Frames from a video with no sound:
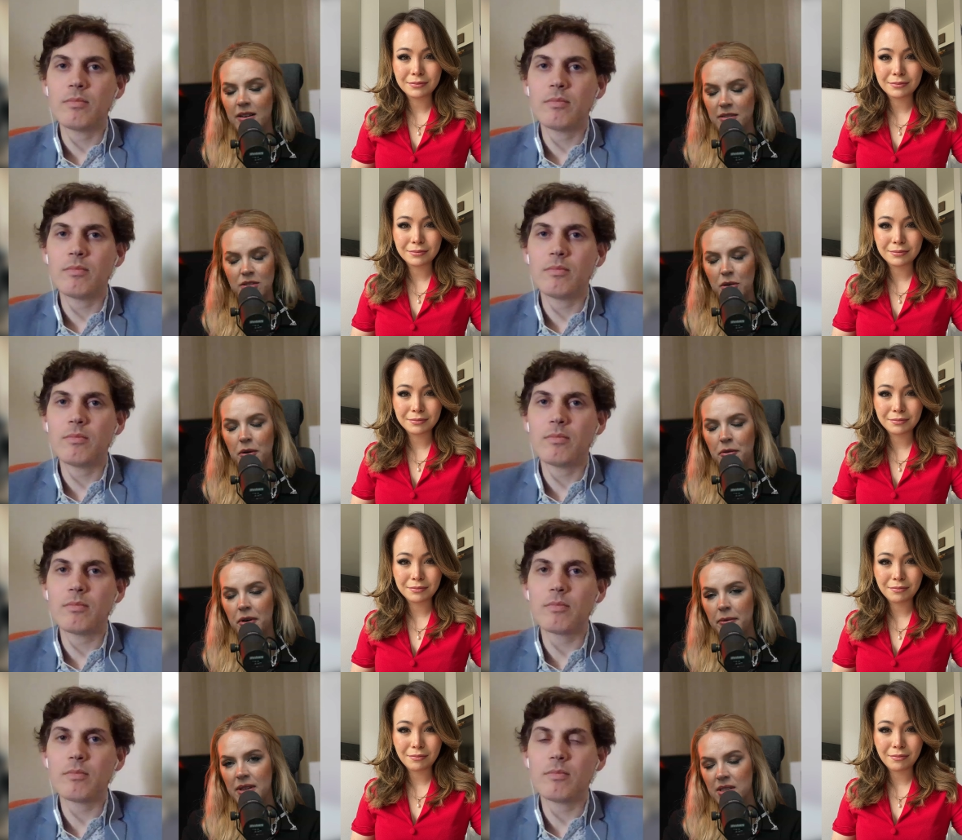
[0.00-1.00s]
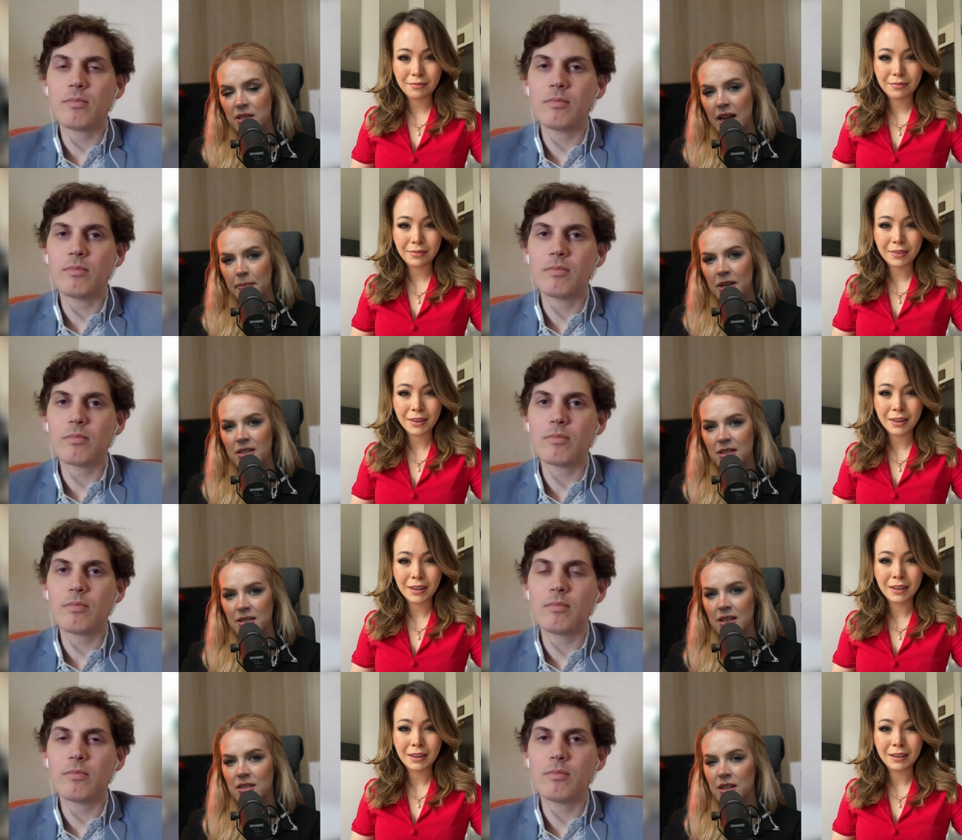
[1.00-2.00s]
Speaker 1: do you agree with this statement?
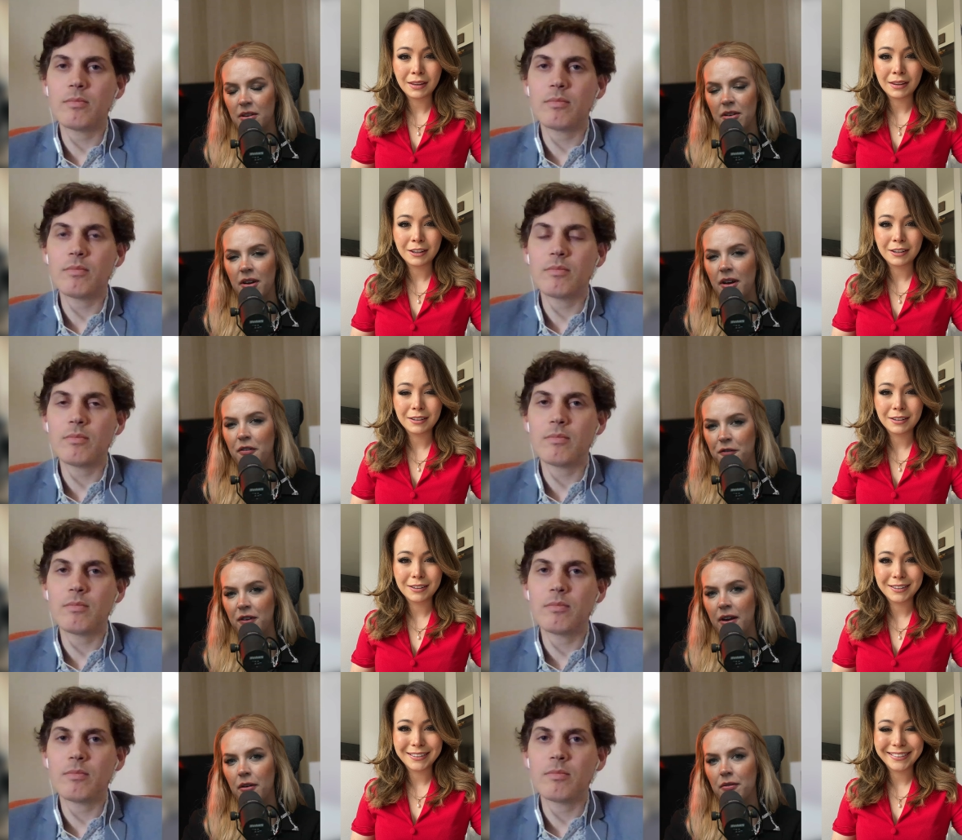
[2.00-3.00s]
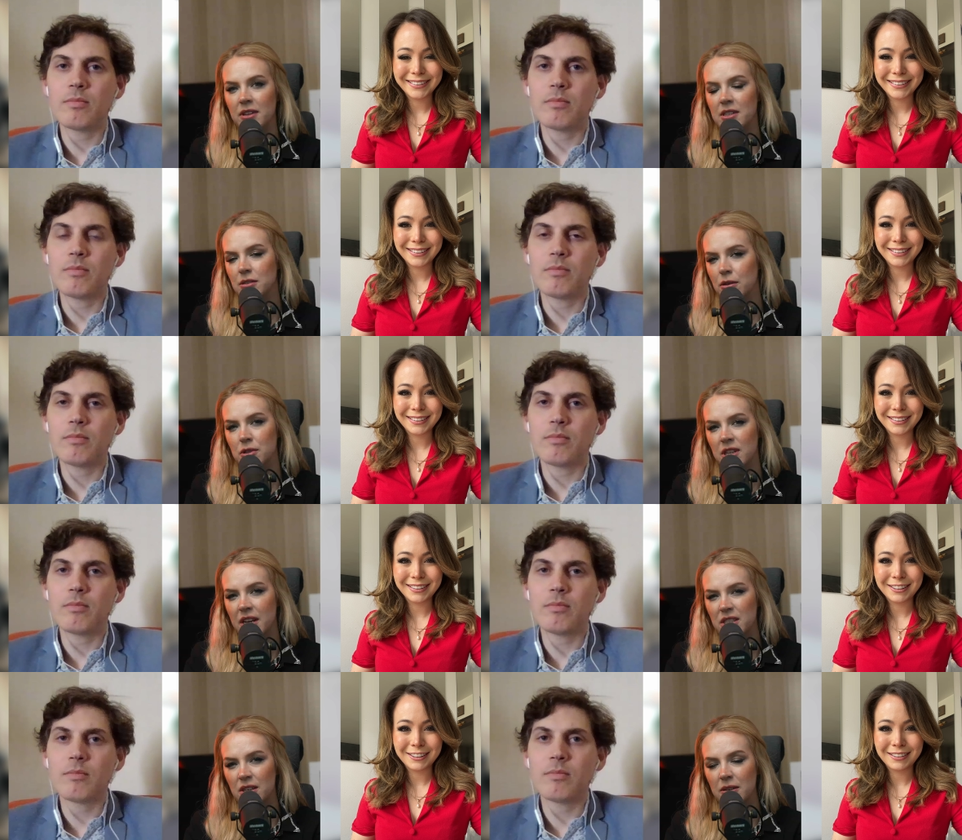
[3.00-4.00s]
Is is there a, a fear of this
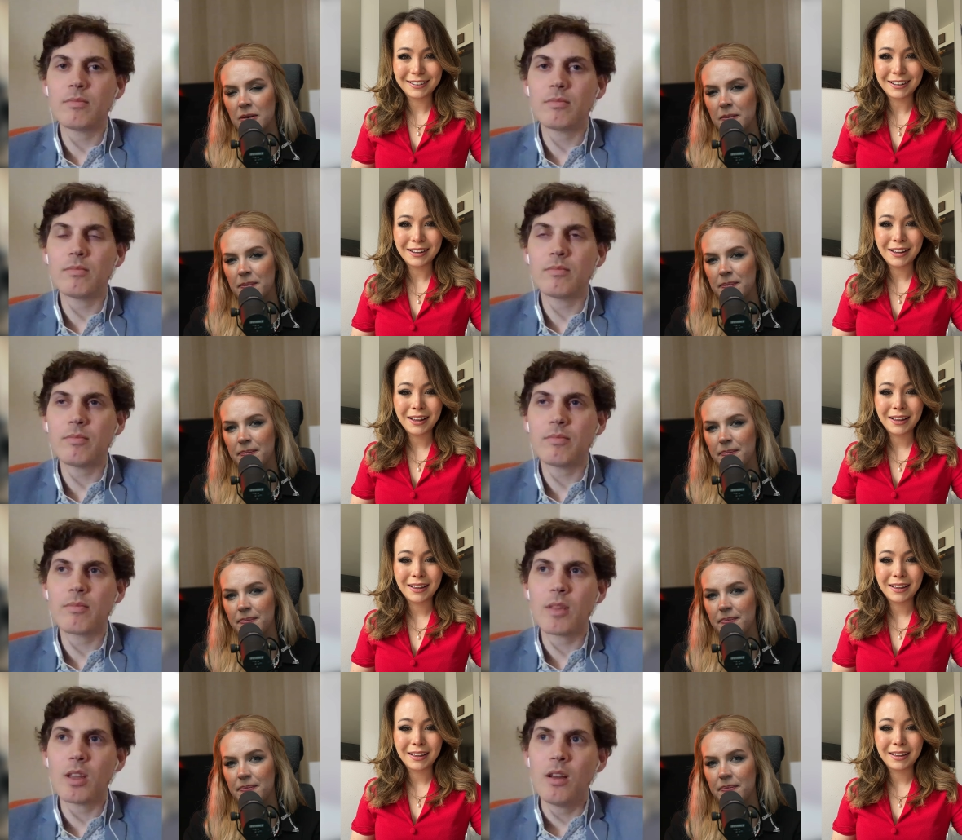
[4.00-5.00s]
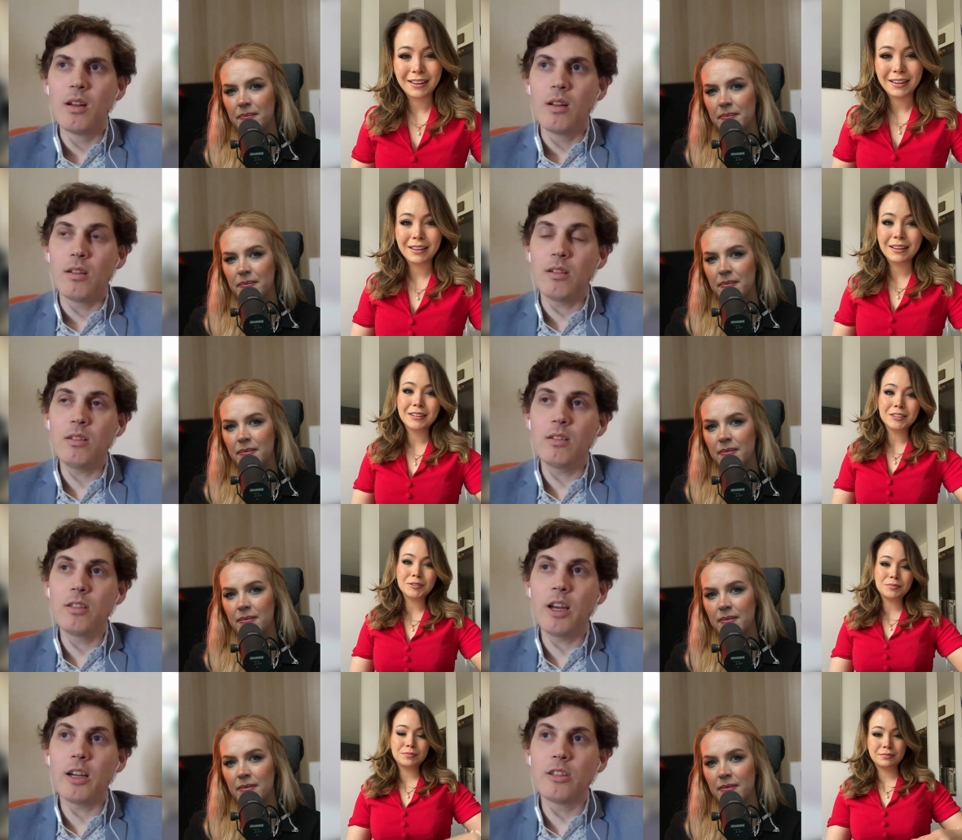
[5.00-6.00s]
association?
Speaker 2: Uh,
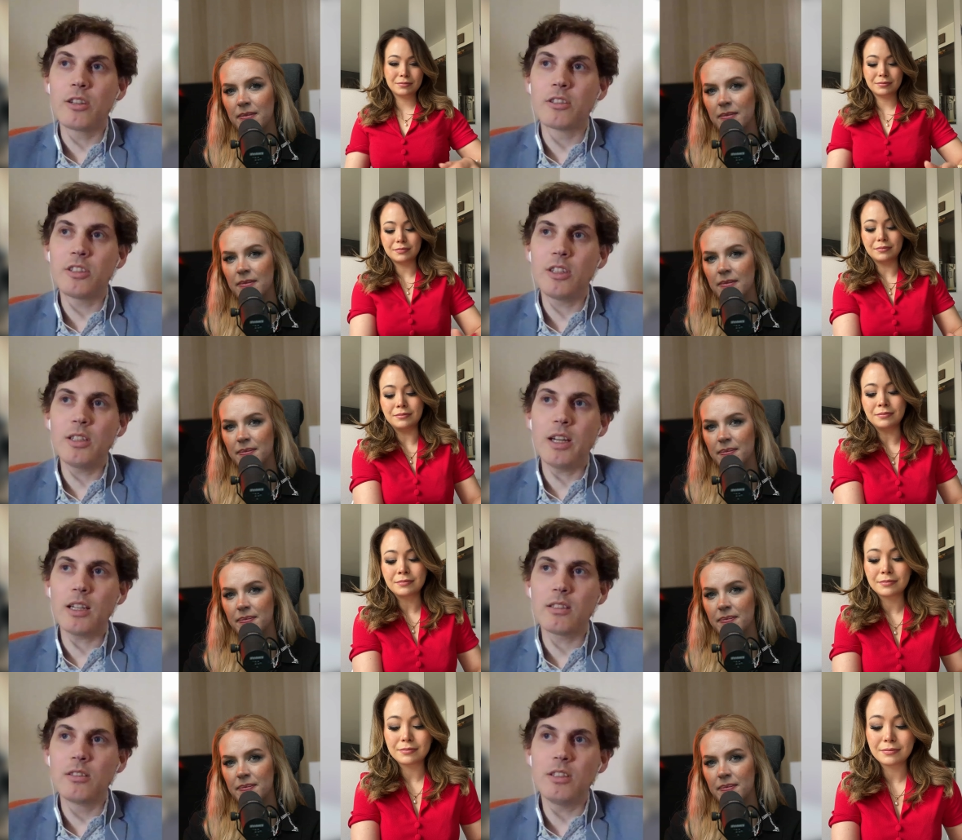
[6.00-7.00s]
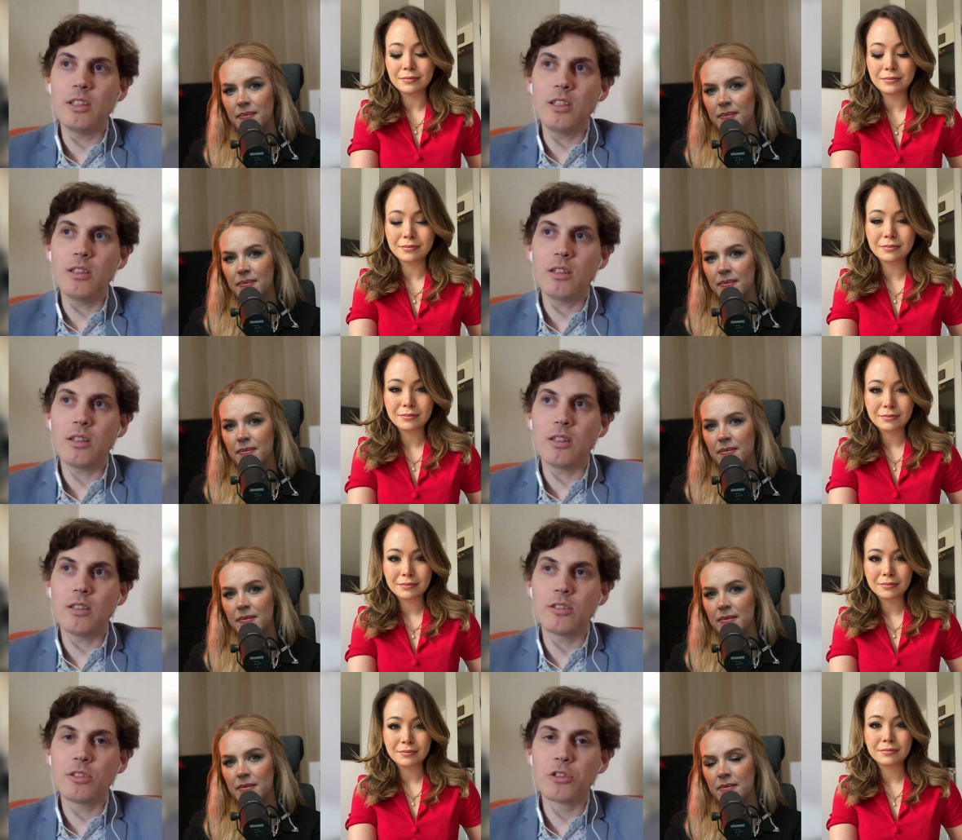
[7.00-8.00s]
yeah, you could see that the
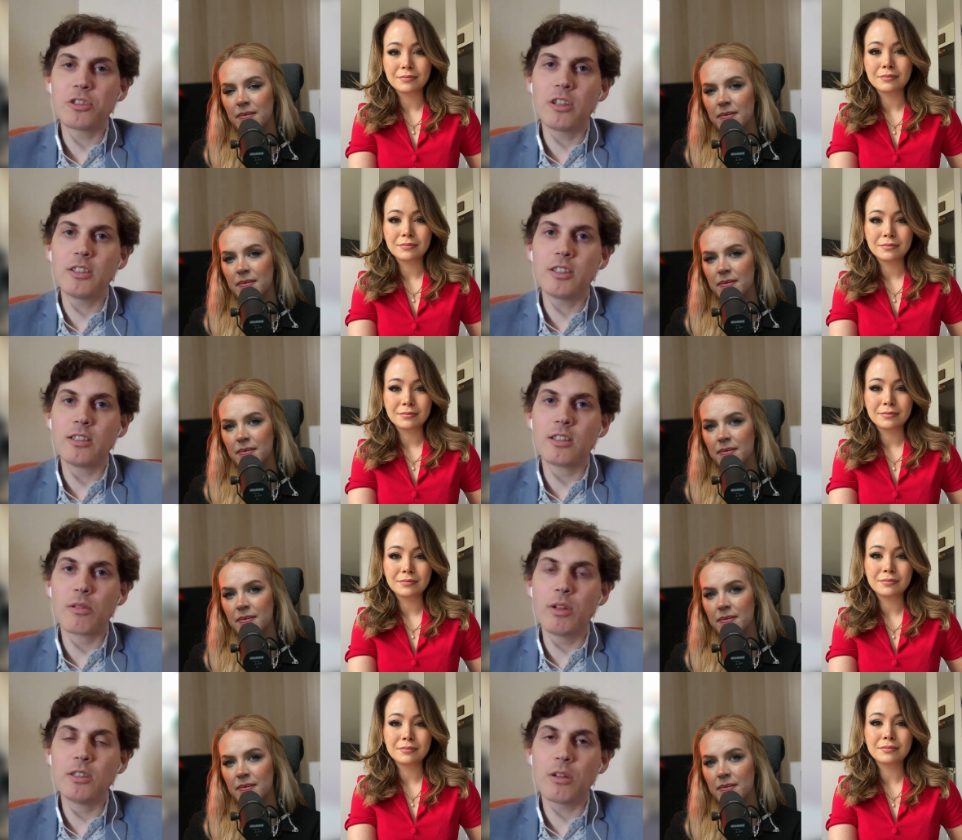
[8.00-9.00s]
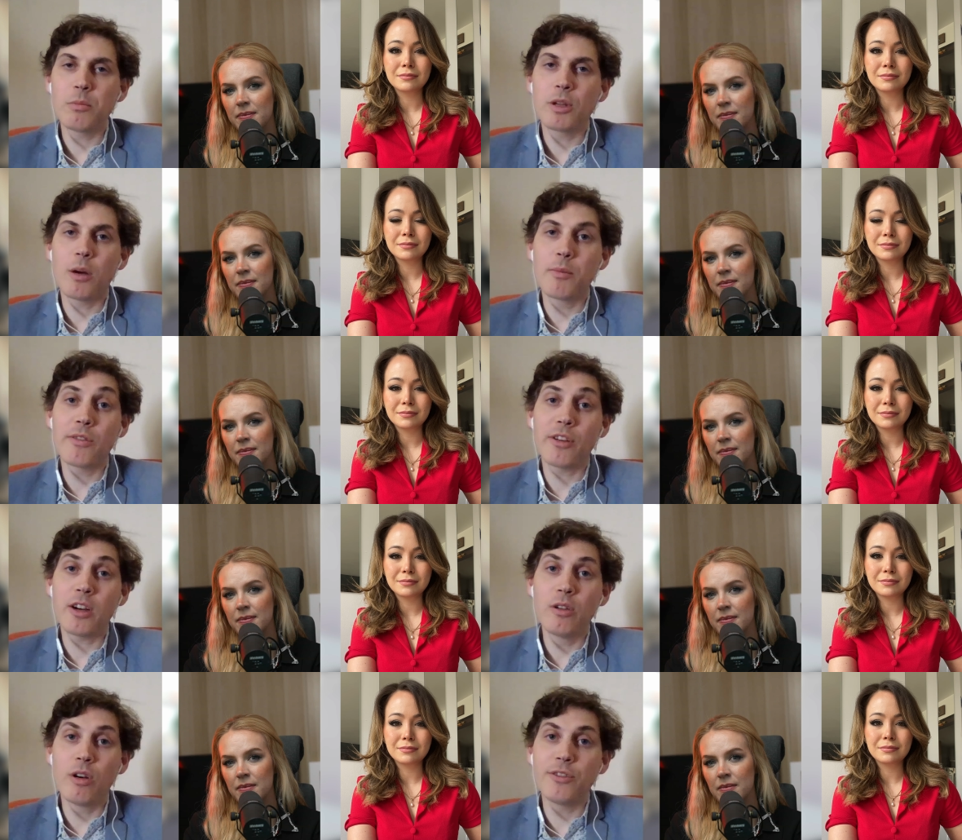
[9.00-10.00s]
uh, the socialists and the Greens are becoming
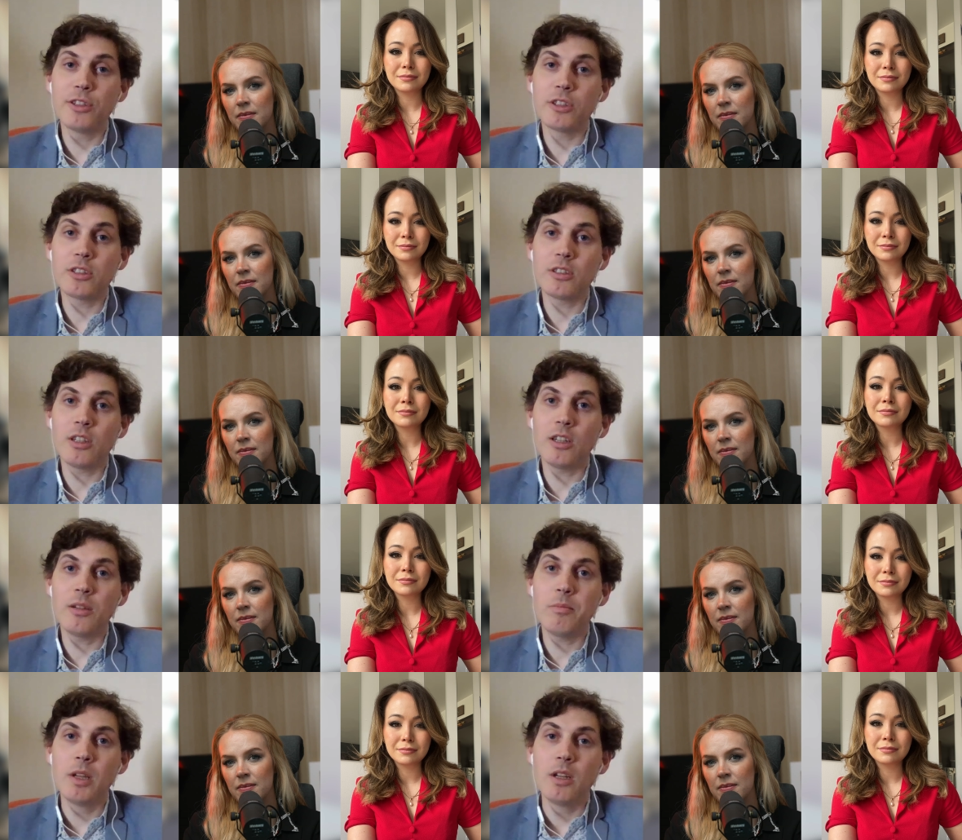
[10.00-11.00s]
very nervous, um,